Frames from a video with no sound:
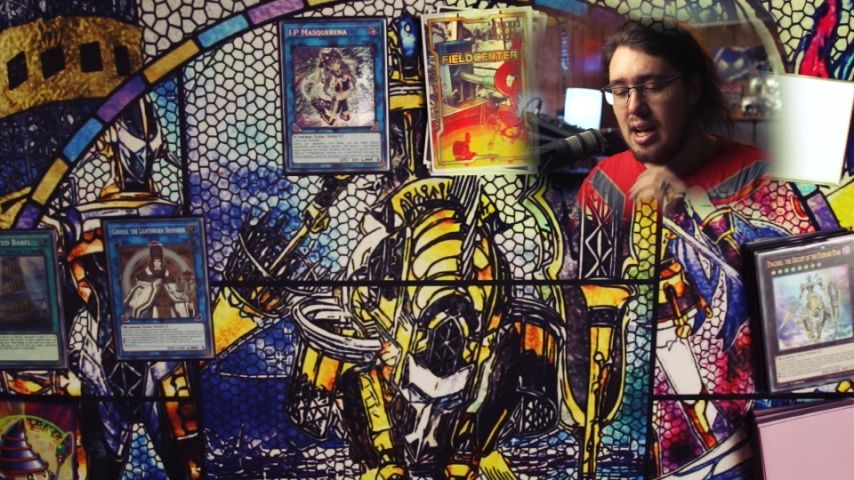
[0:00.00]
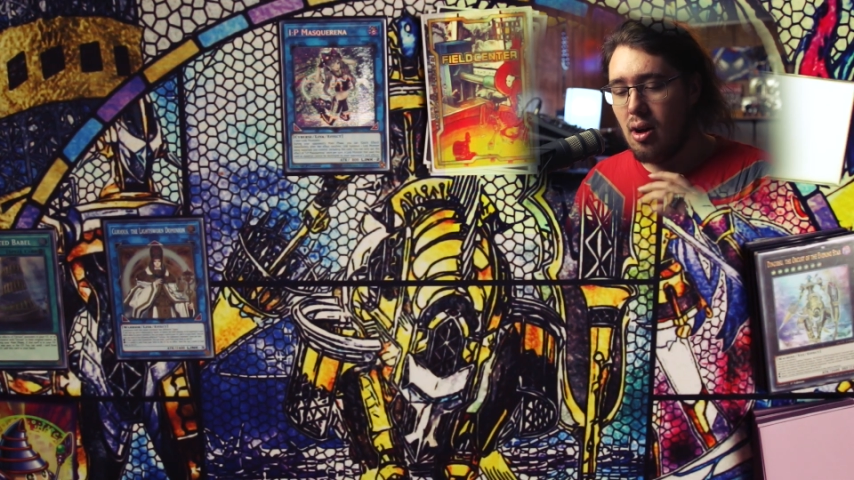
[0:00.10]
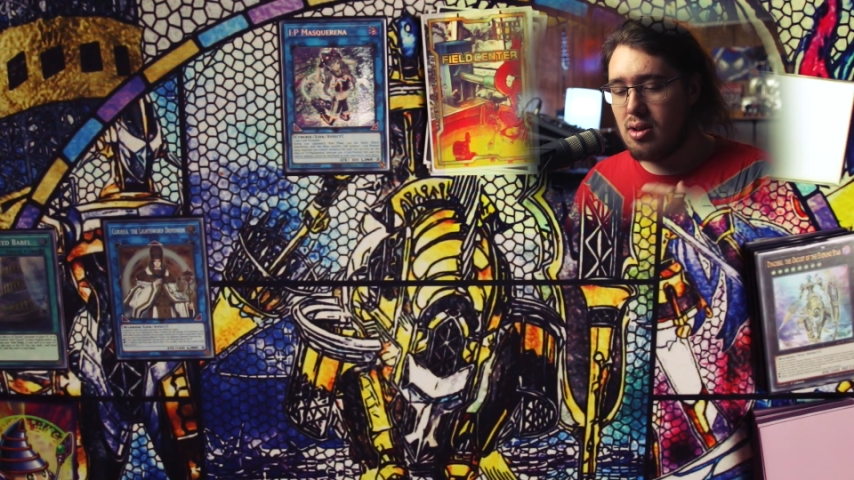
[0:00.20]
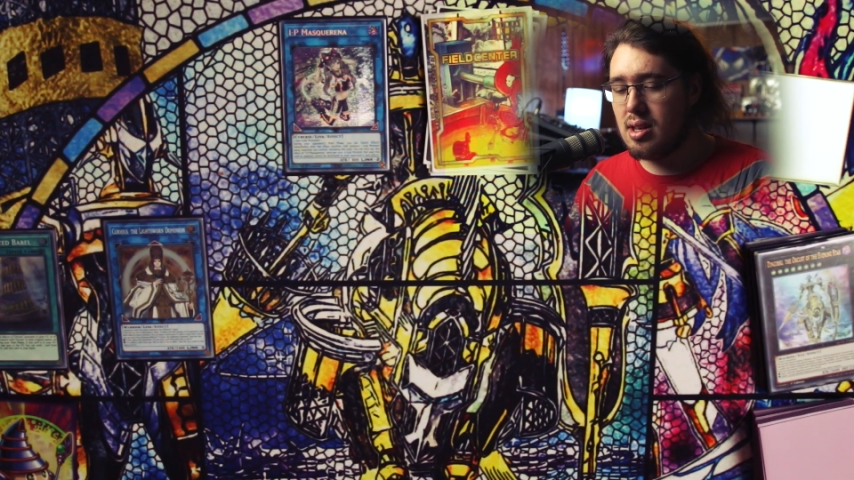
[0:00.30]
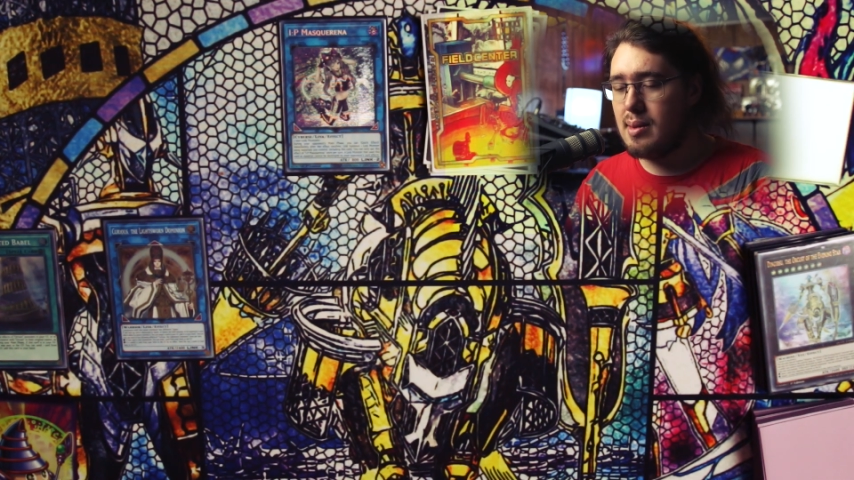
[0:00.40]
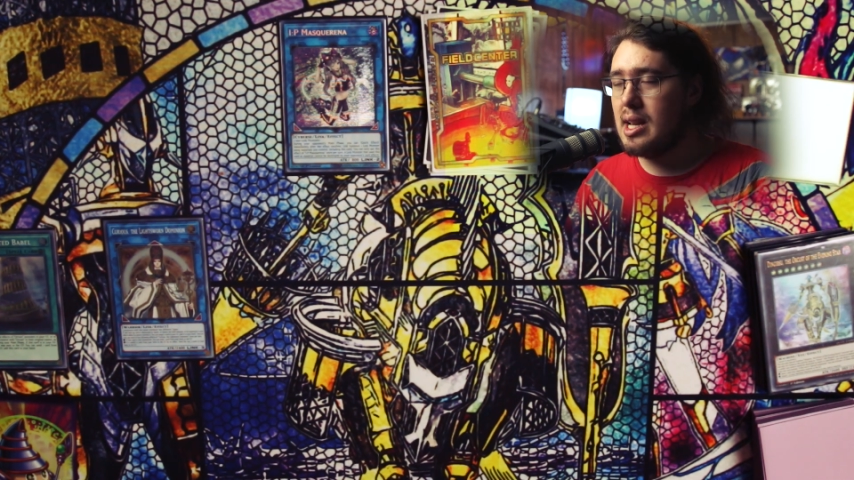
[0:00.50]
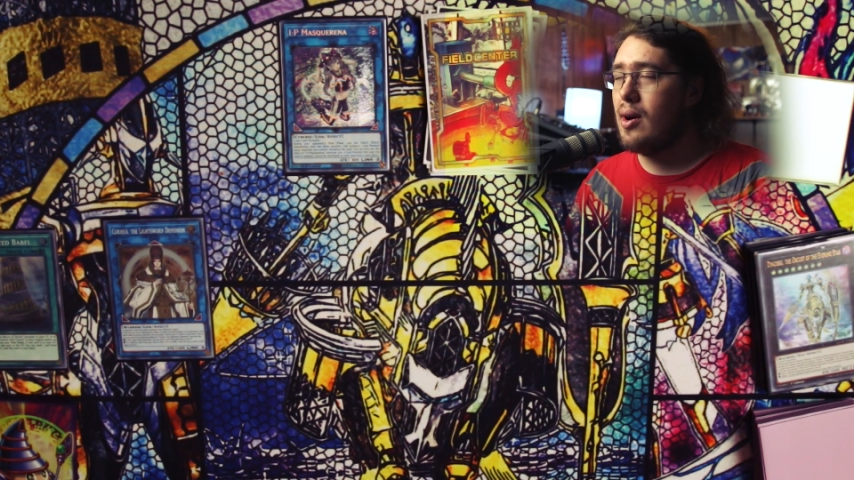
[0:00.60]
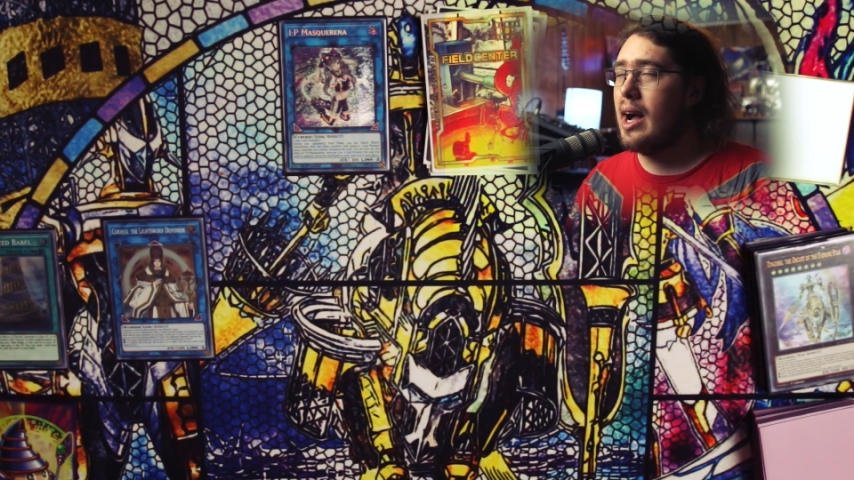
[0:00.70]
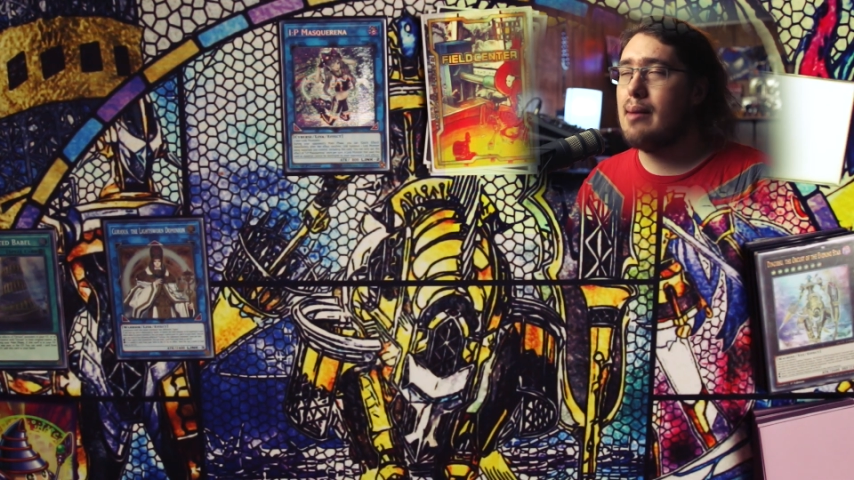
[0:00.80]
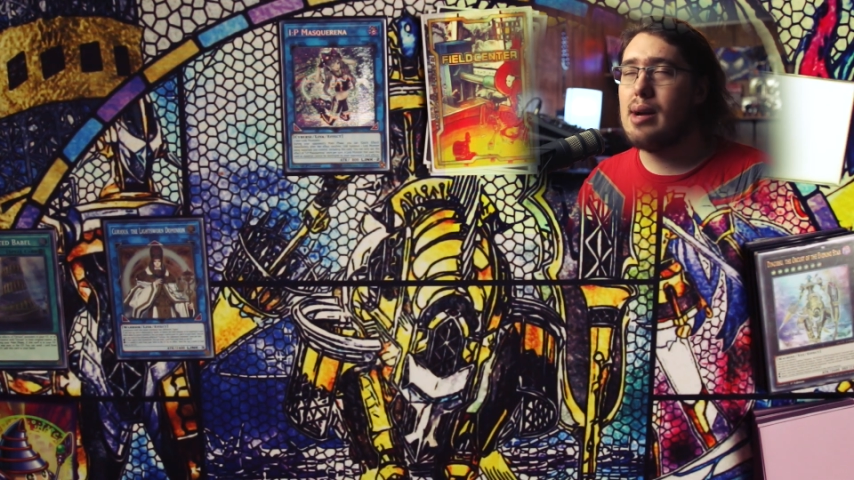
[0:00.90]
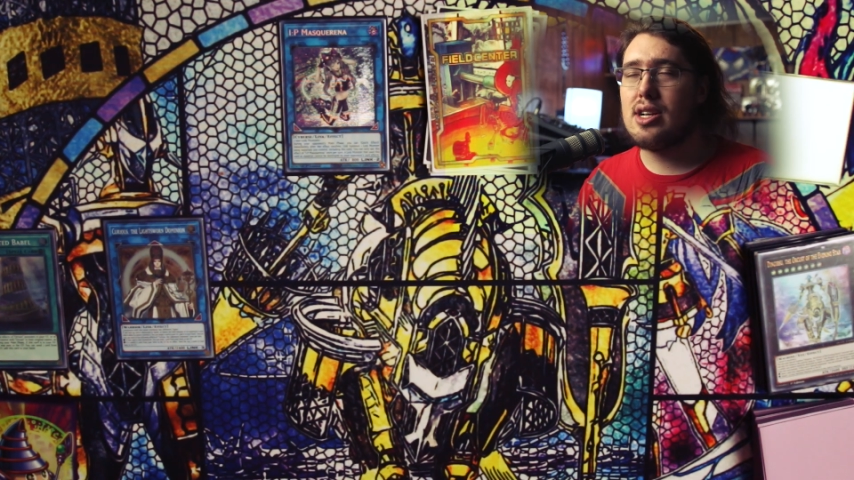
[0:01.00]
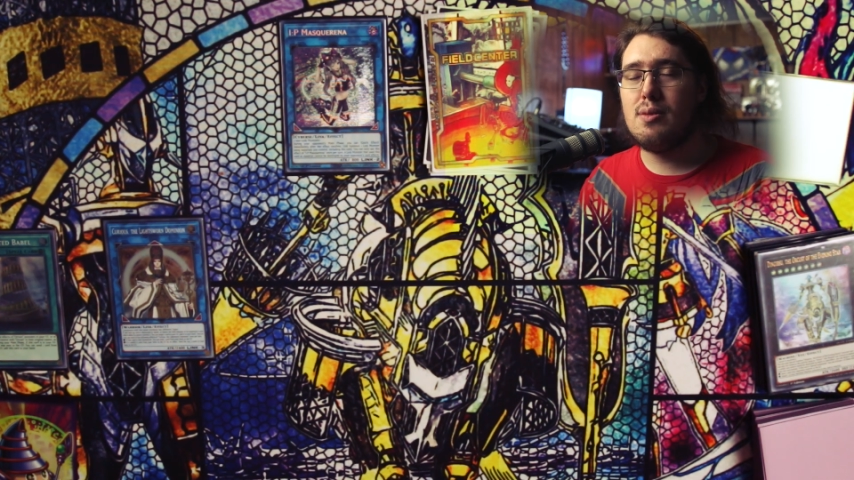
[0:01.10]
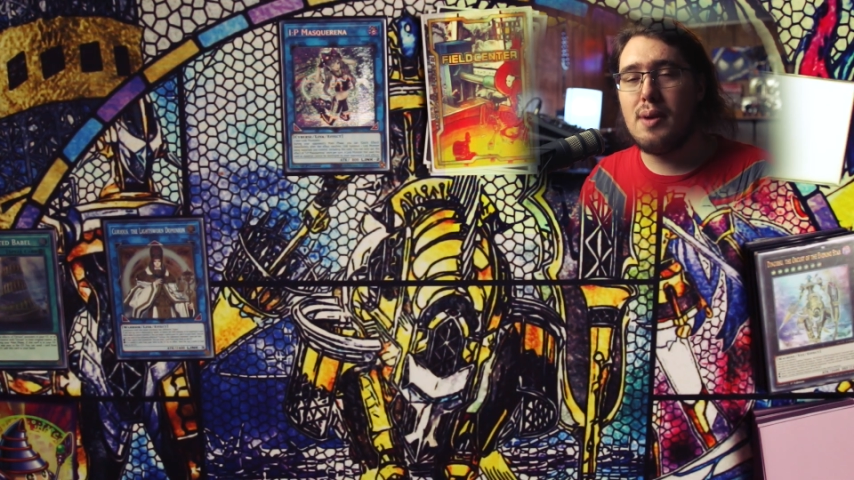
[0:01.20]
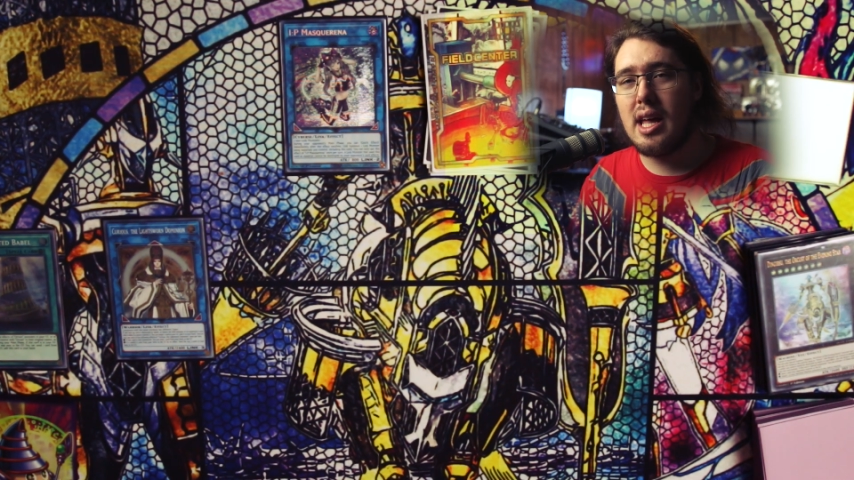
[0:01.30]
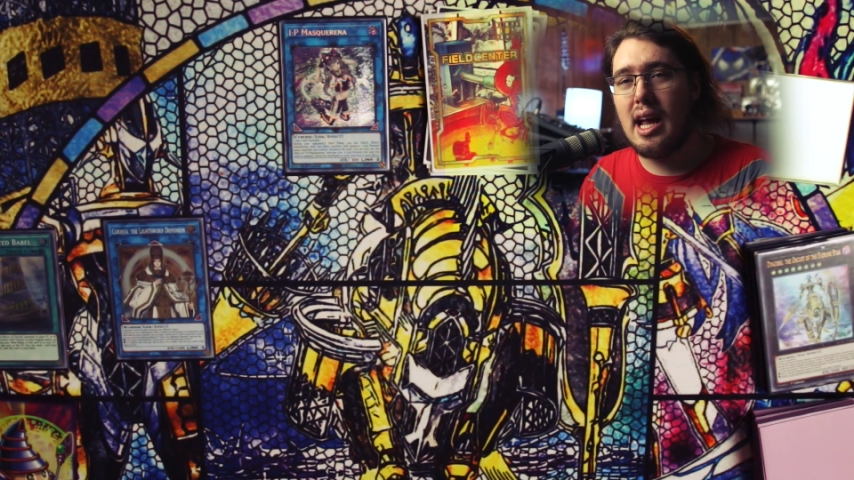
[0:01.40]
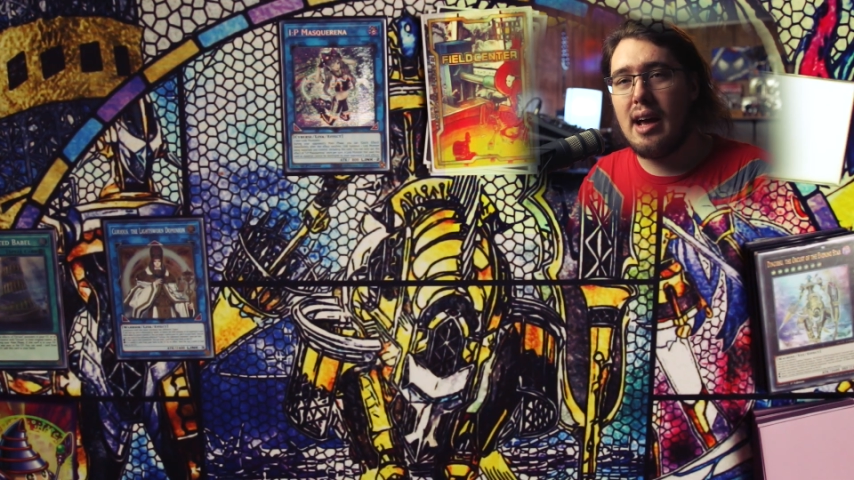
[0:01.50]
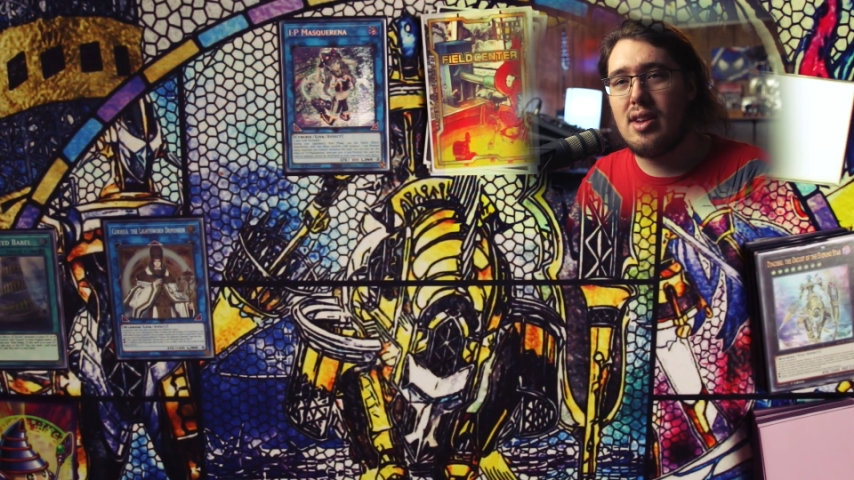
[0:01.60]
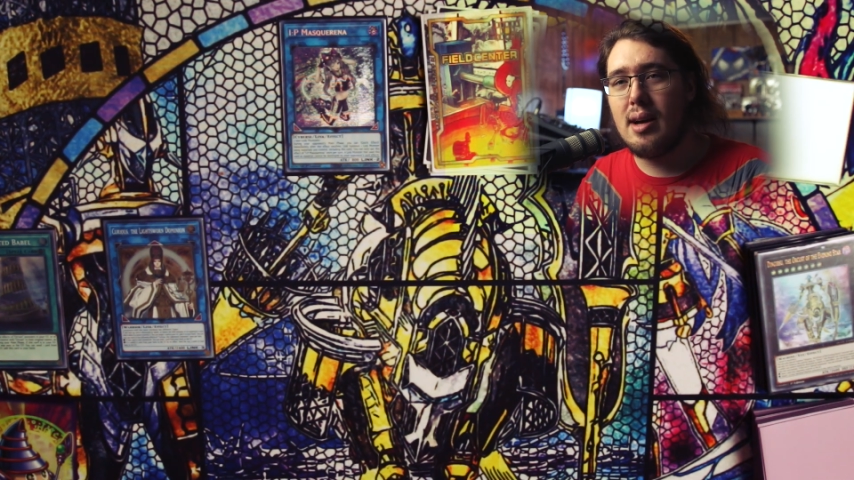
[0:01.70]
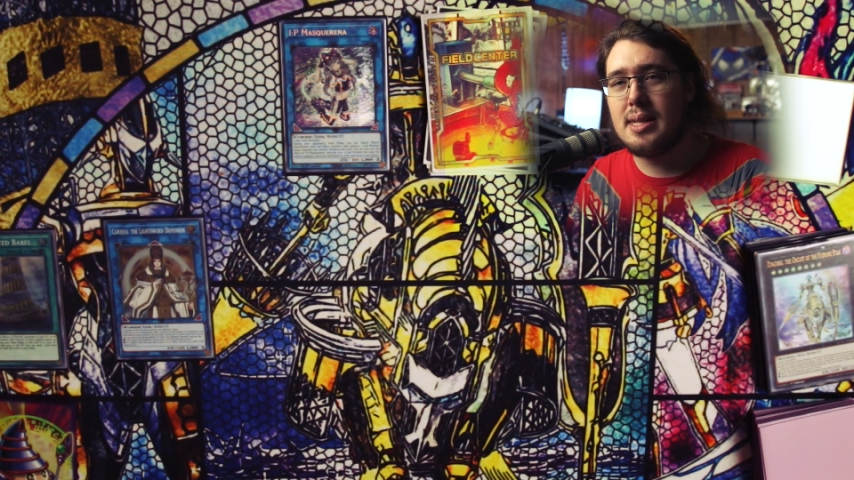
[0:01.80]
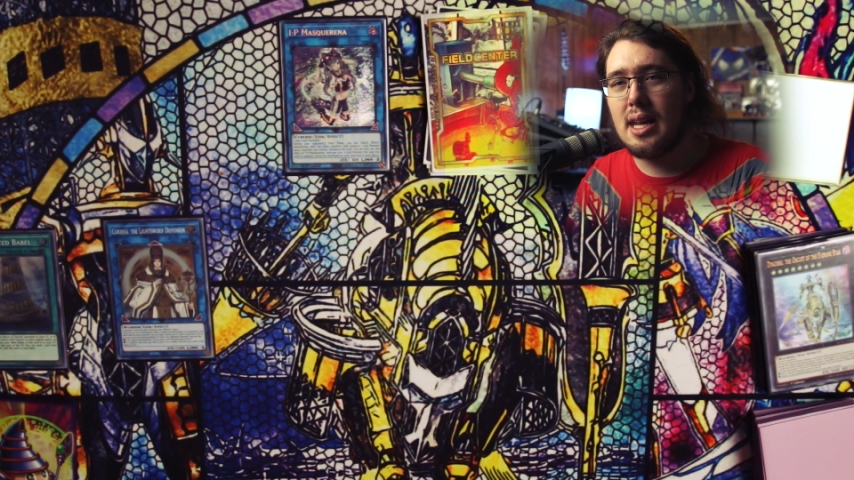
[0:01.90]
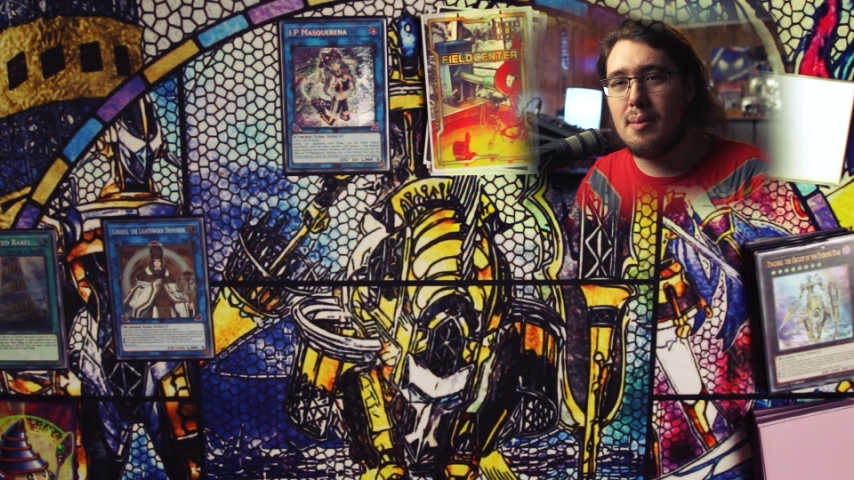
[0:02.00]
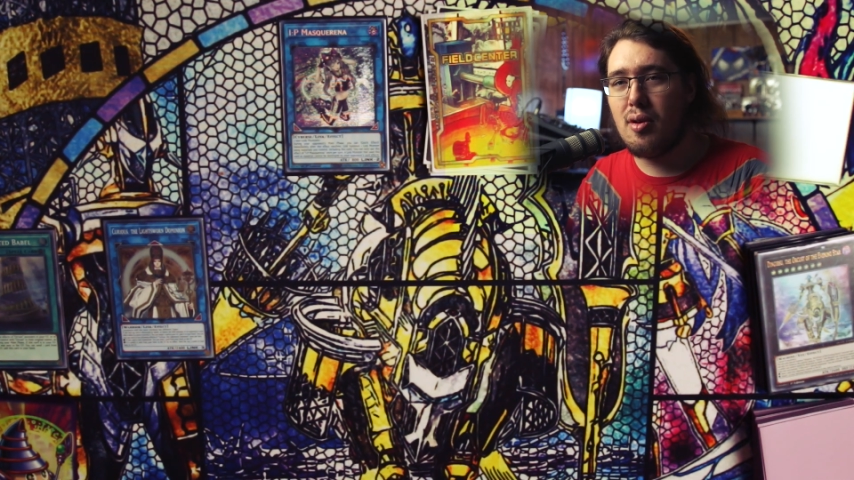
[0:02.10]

Also let me know, I am actually probably going to have an updated